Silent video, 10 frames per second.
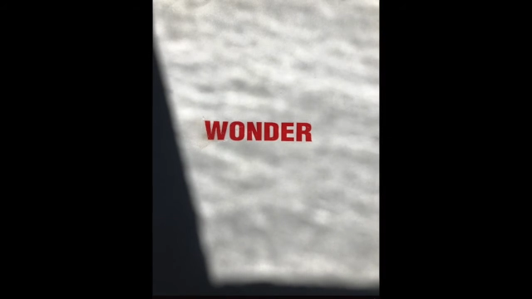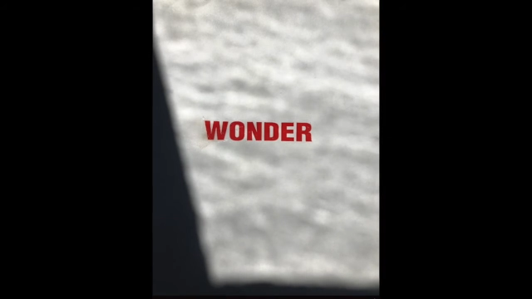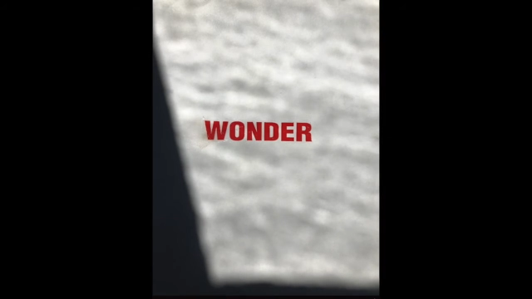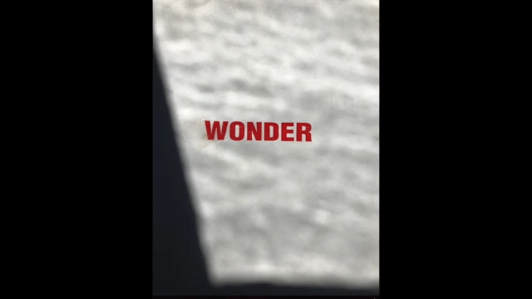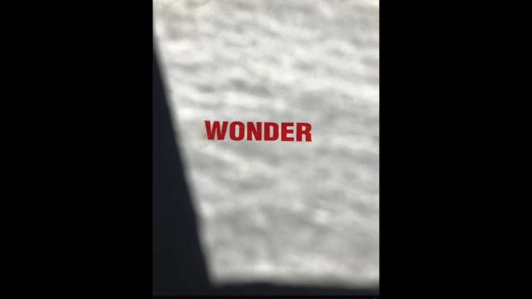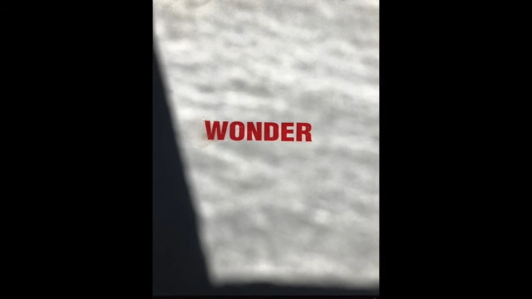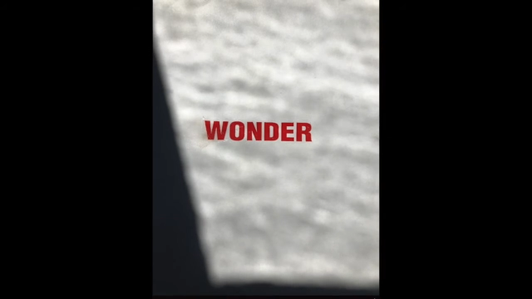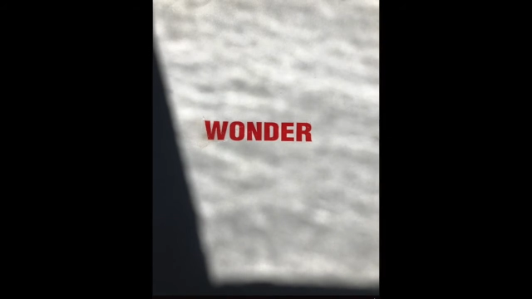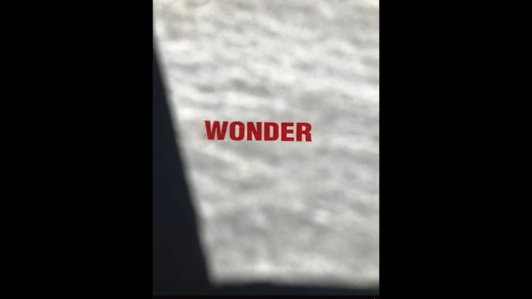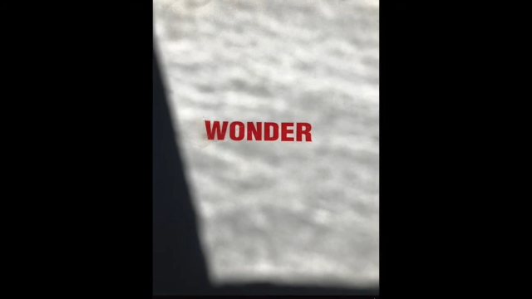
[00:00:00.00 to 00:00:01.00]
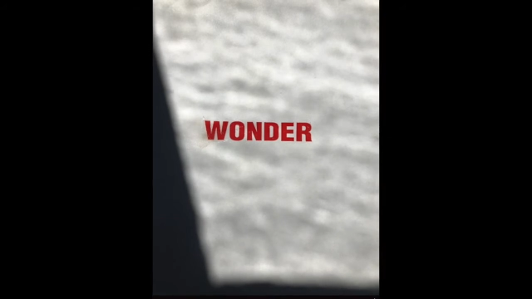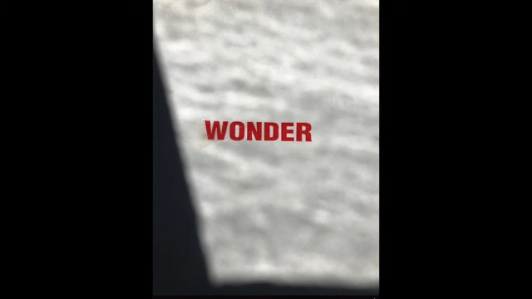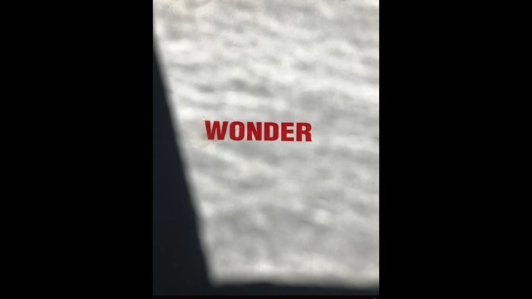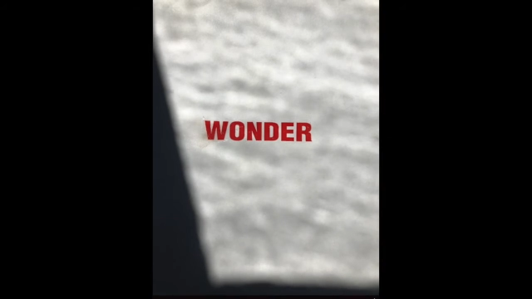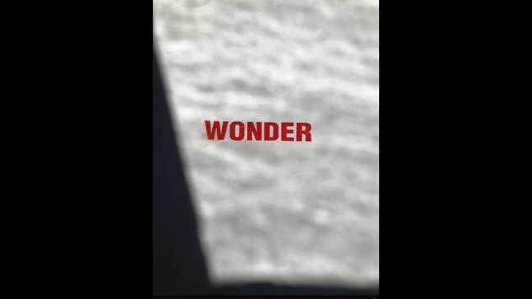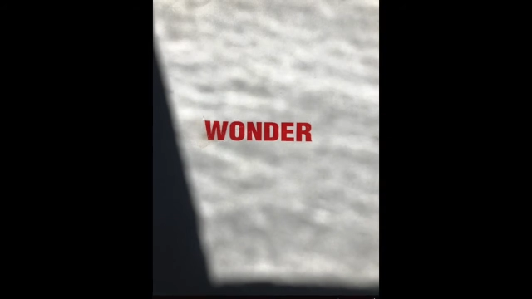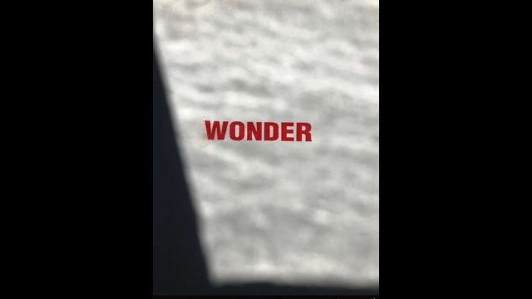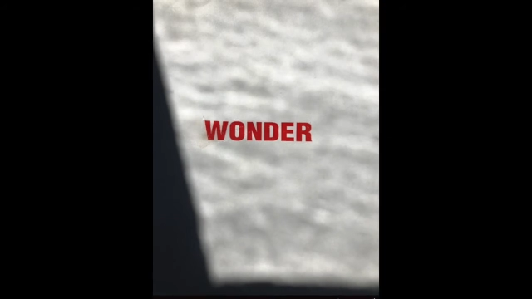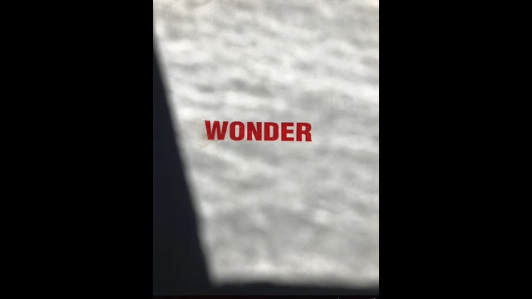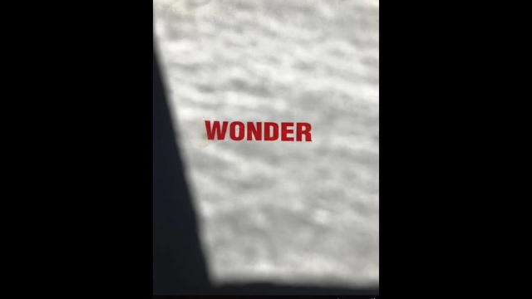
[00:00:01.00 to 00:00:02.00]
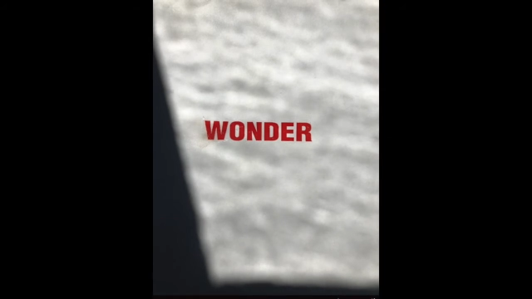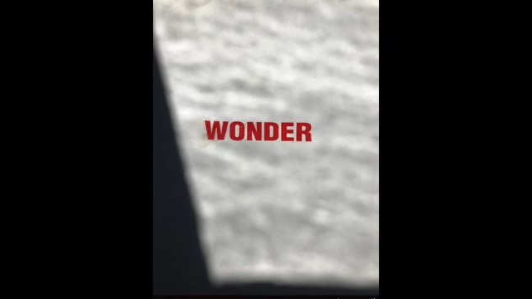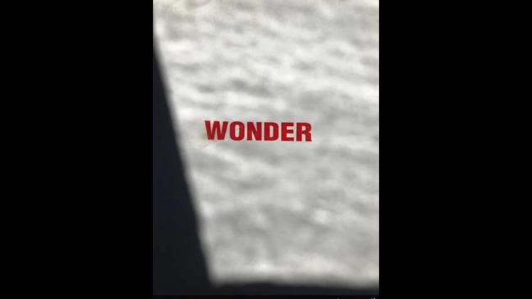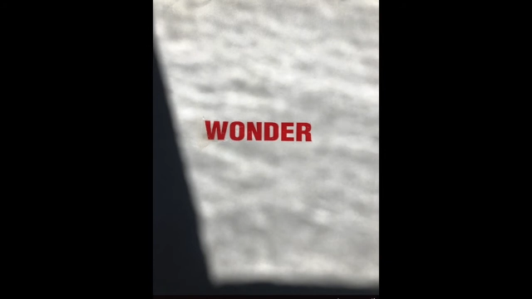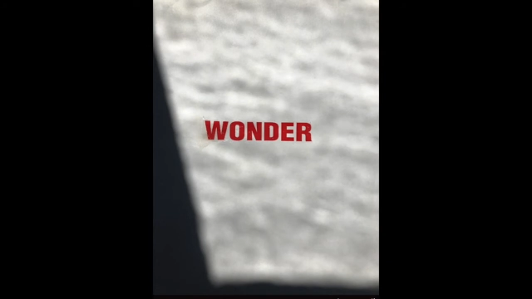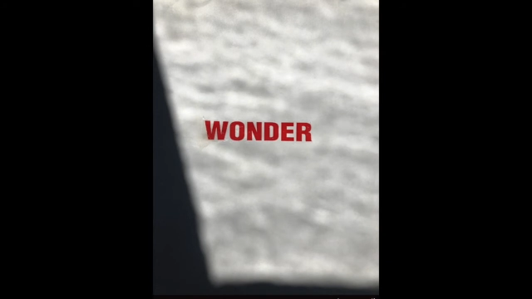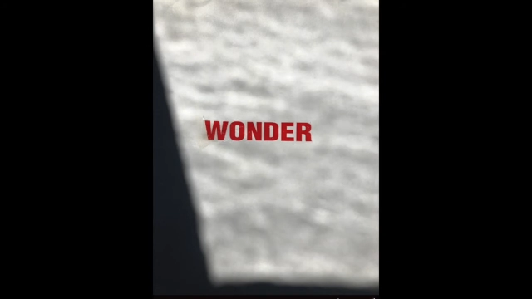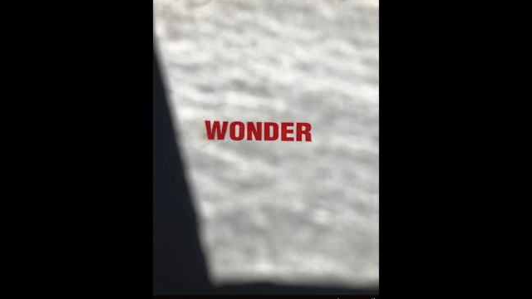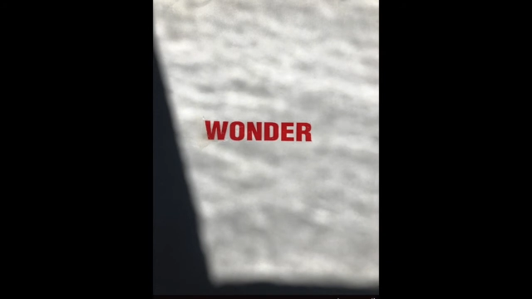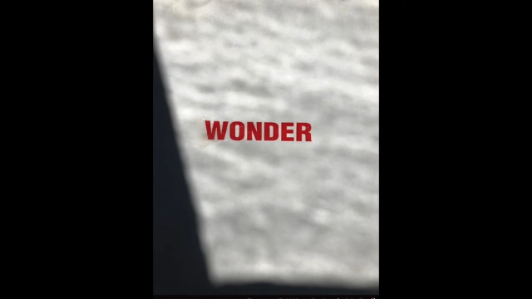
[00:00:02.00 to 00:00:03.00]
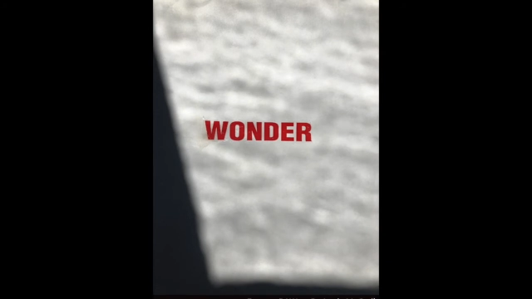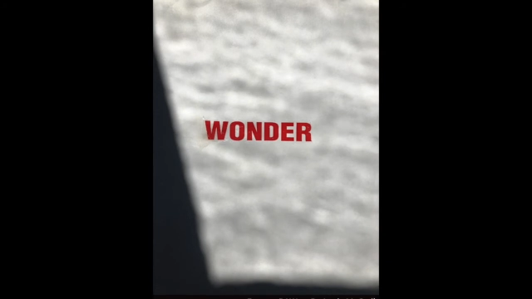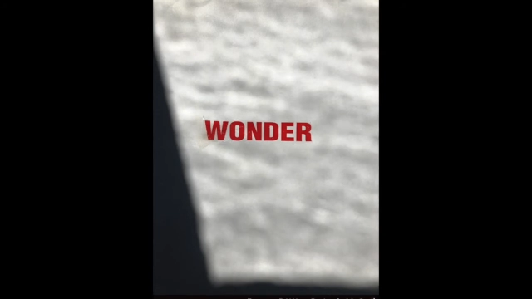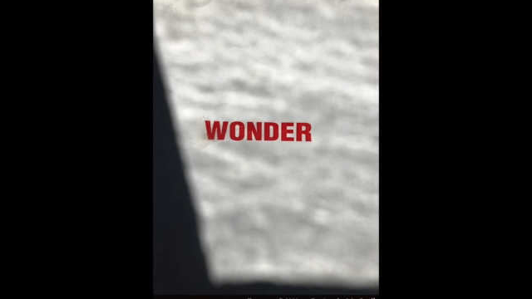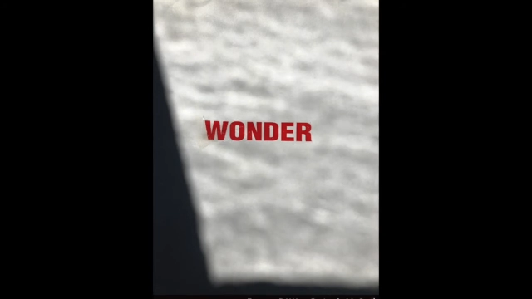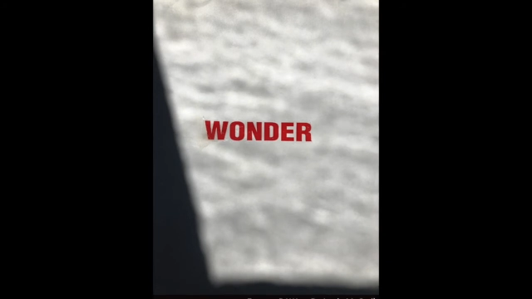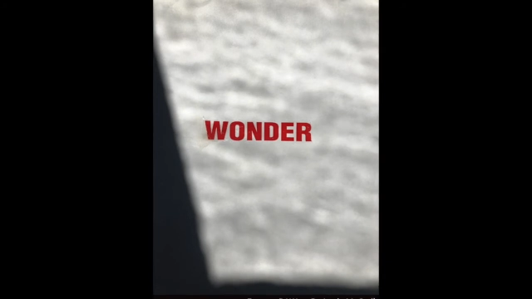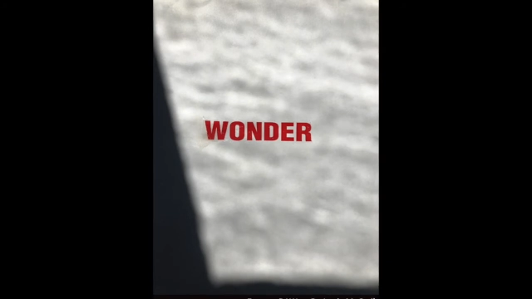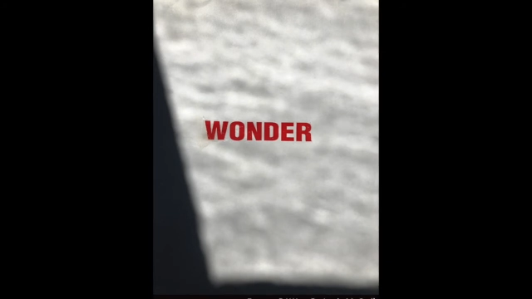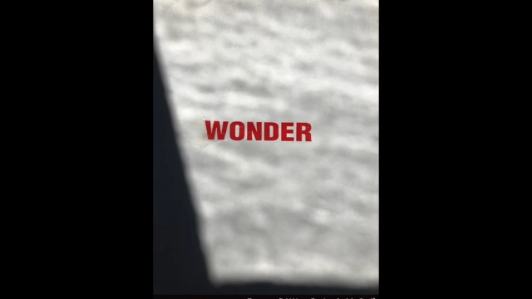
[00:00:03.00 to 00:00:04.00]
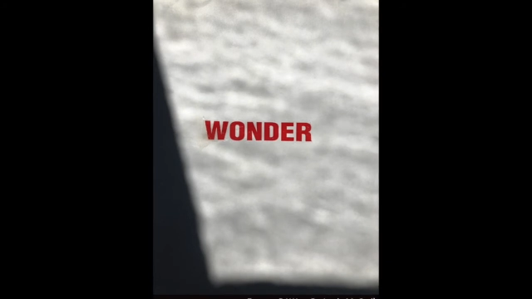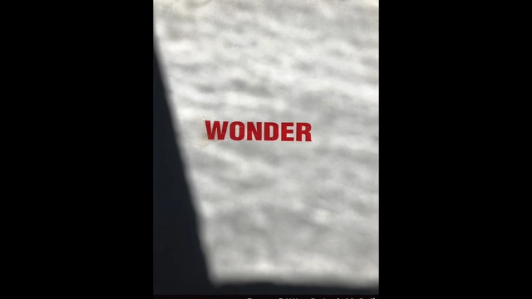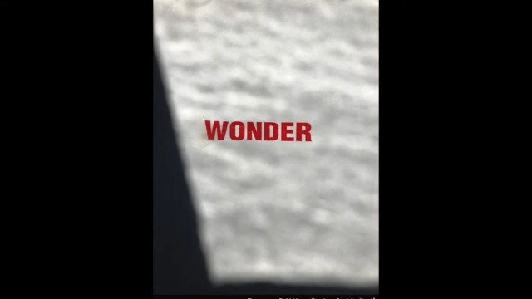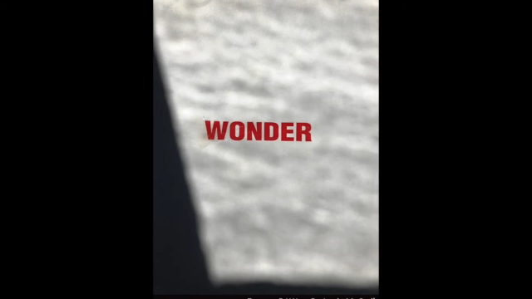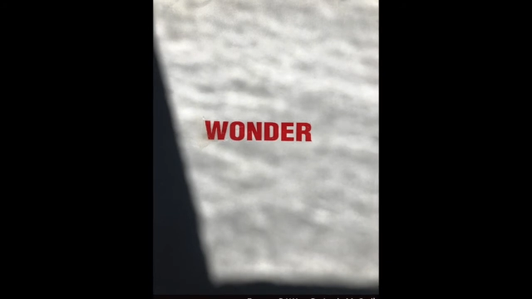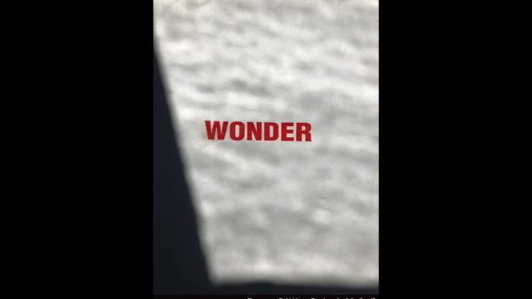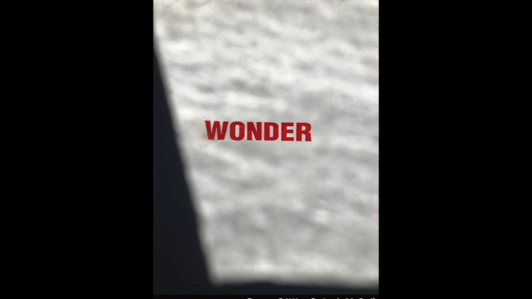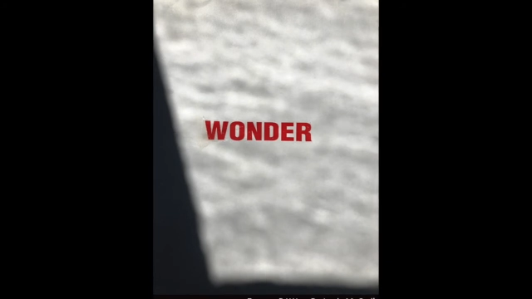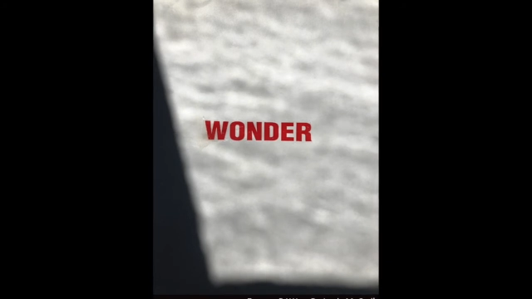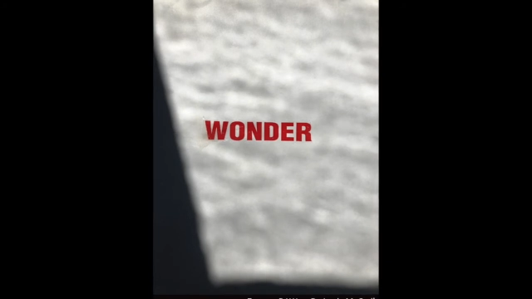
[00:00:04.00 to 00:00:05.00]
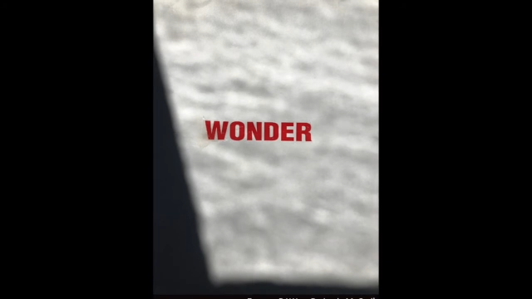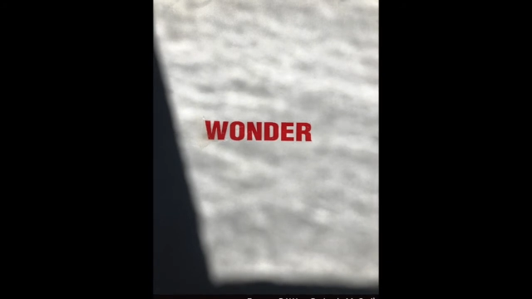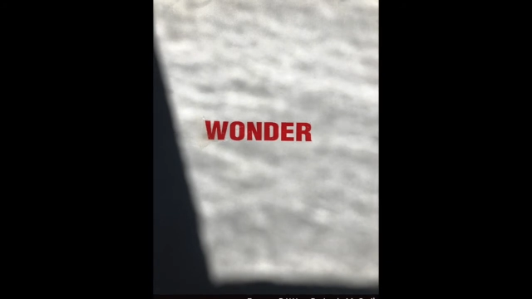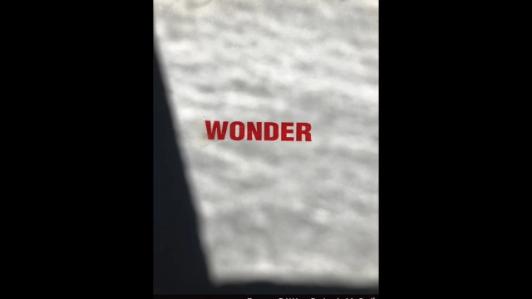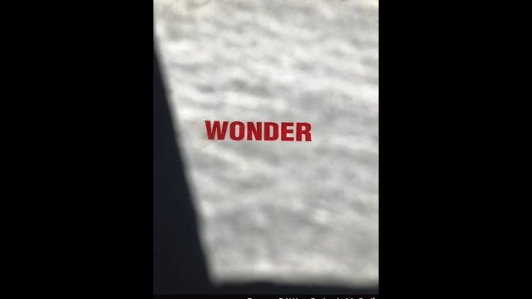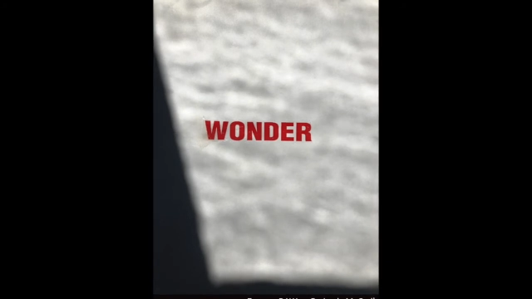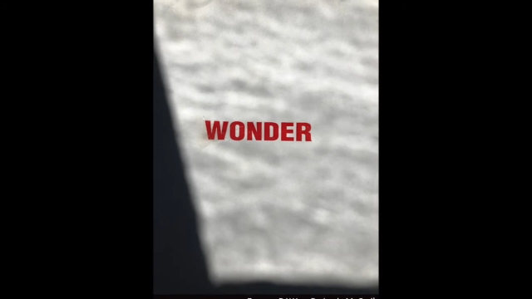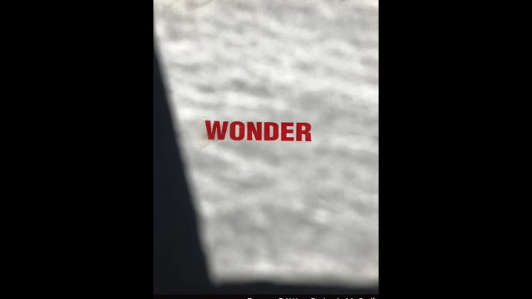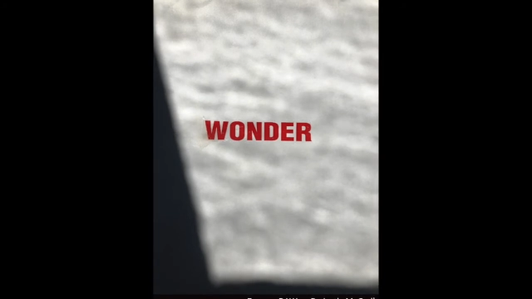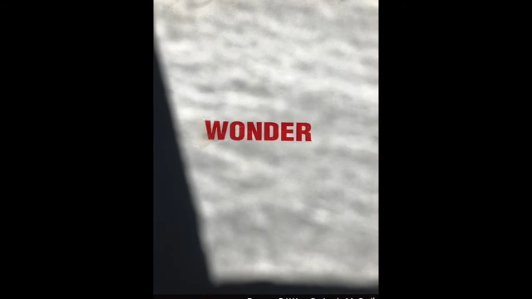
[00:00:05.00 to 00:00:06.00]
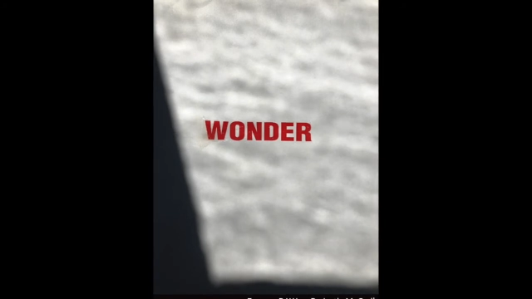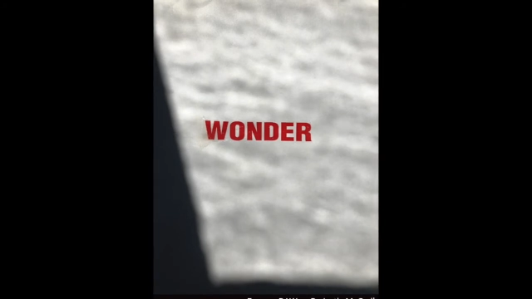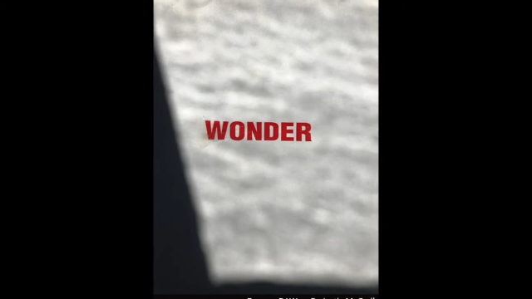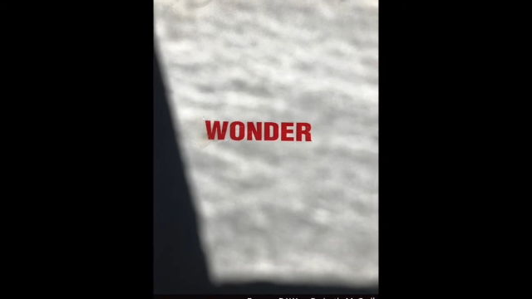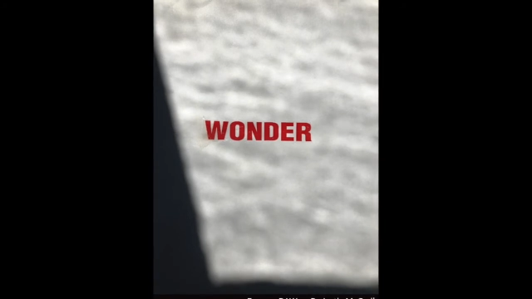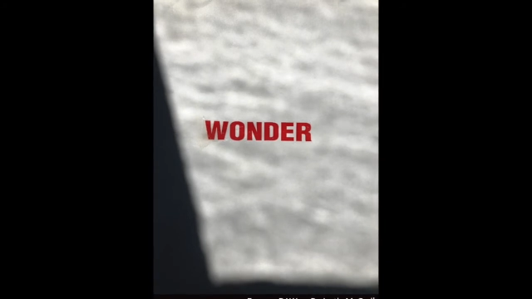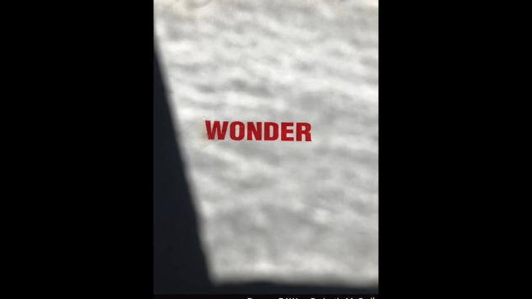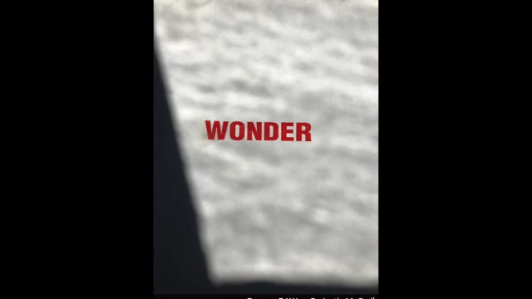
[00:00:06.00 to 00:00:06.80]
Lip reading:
(no speaker visible)